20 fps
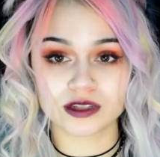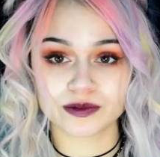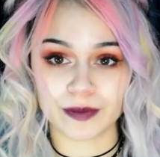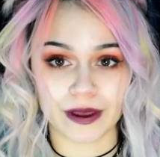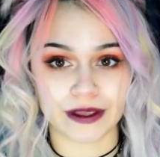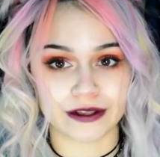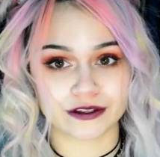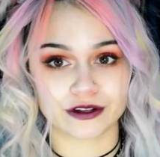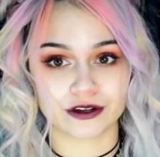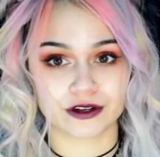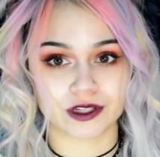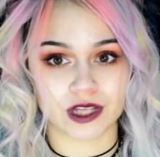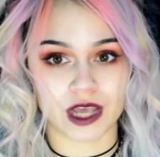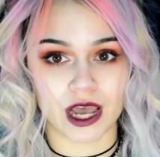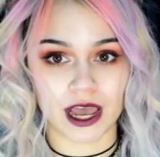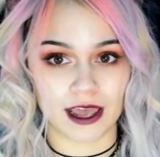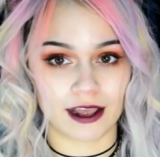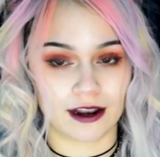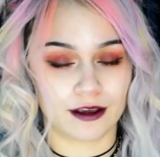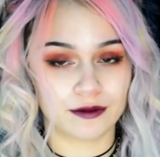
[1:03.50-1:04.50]
Spencer's
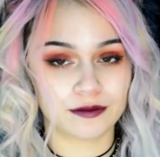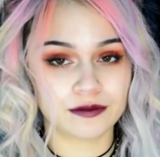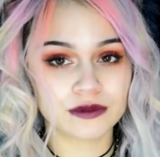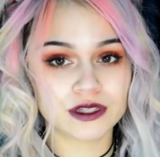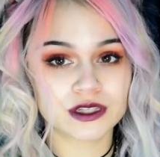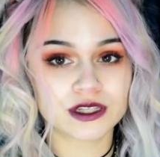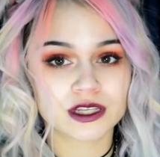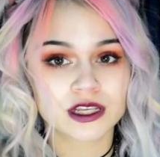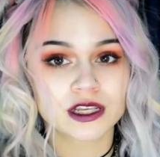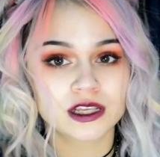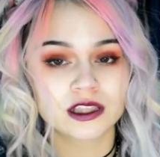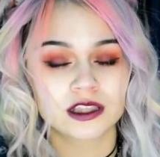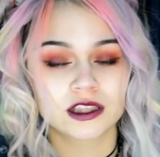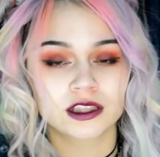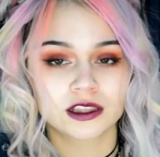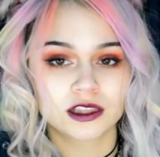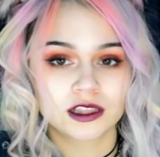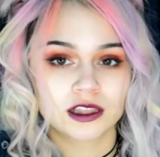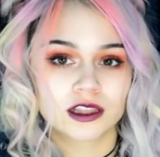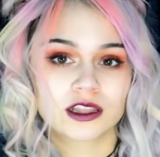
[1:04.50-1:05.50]
items
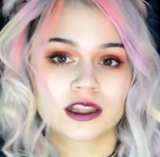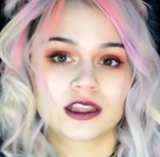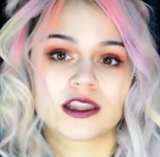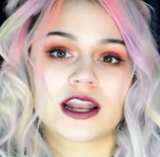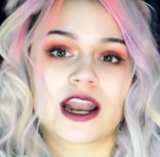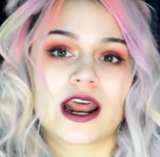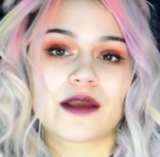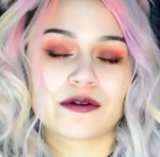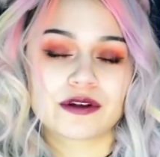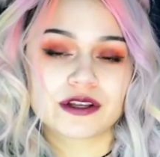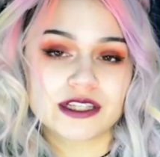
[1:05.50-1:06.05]
that I